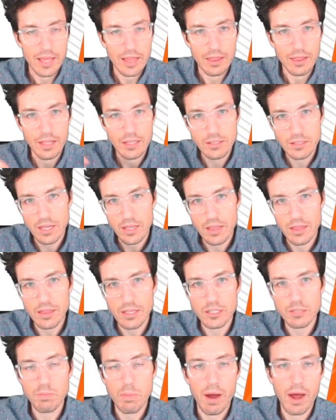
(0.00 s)
Let's say that
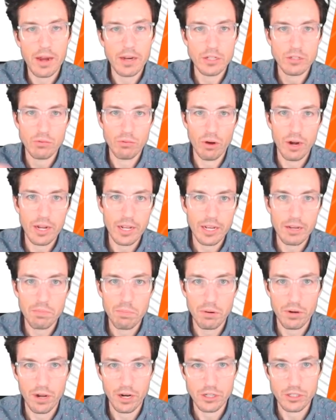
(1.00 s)
this bot is running in
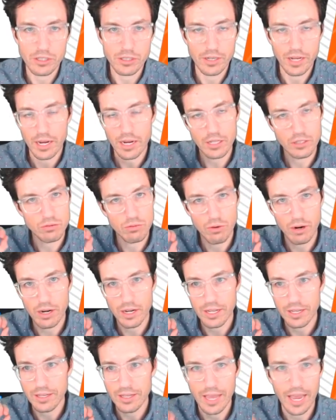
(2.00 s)
production and it's
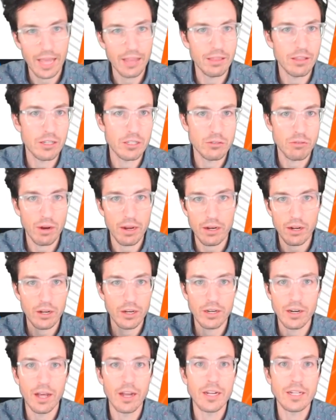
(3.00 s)
running headless, right, on
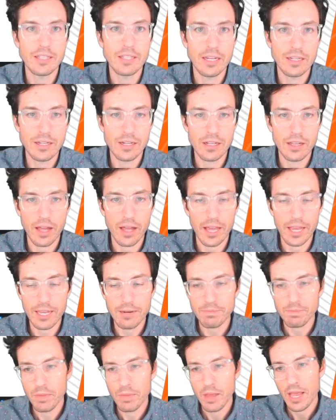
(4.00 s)
an unattended client